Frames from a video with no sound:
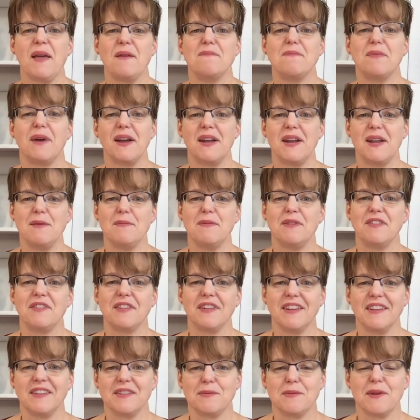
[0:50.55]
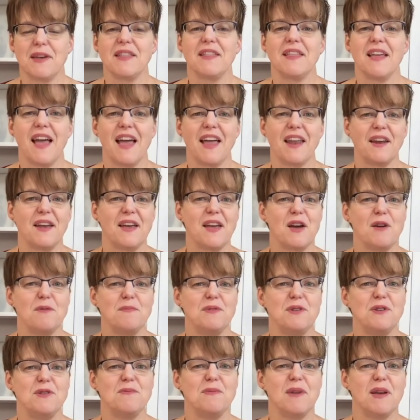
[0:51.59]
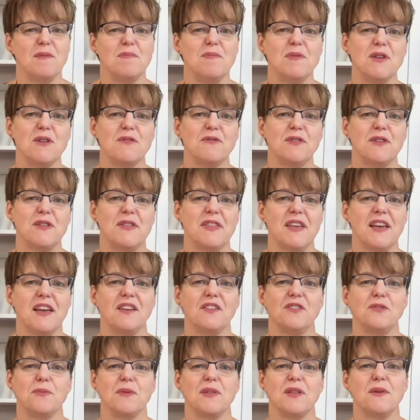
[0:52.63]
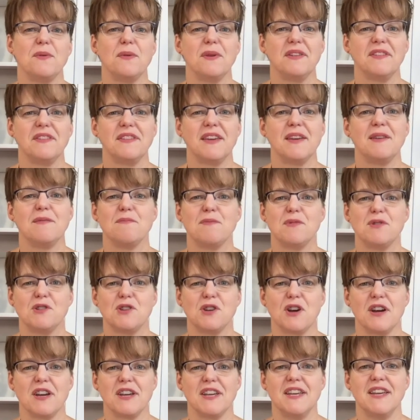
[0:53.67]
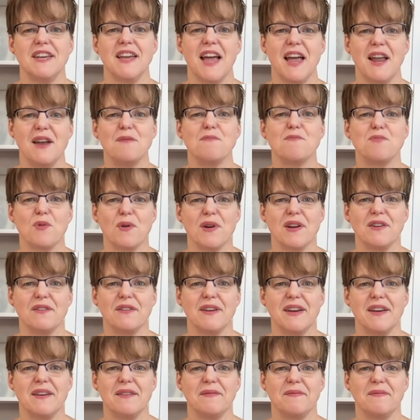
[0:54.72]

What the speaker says: My name is Elizabeth, and I help you make beautiful things with quilting, pajagi, and embroidery.